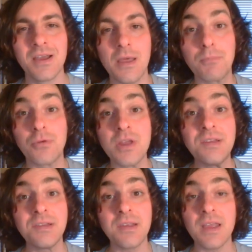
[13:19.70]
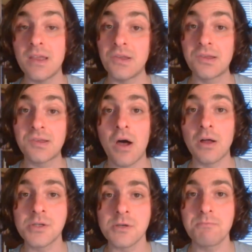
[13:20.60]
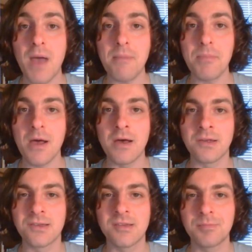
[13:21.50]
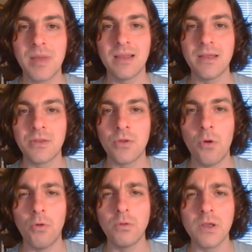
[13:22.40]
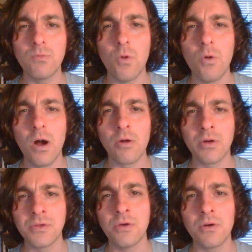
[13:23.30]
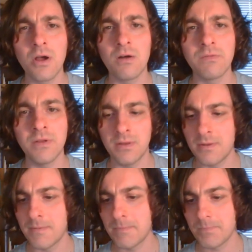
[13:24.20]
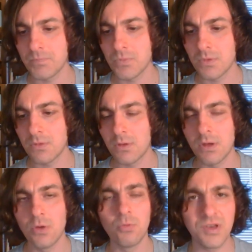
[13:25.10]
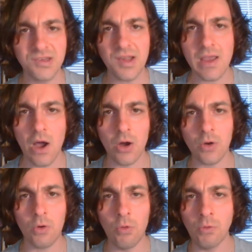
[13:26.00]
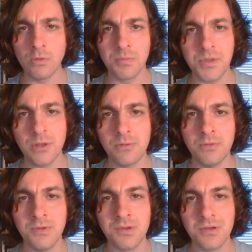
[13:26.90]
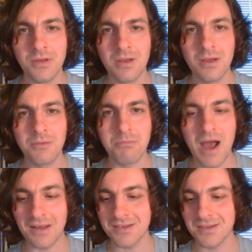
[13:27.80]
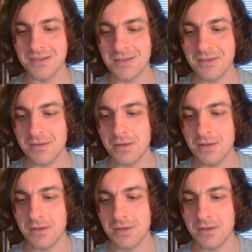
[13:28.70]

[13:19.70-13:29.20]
And the priest is Sergeant Pepper spilling holy water on your coffin. We sit on cold pews, masked.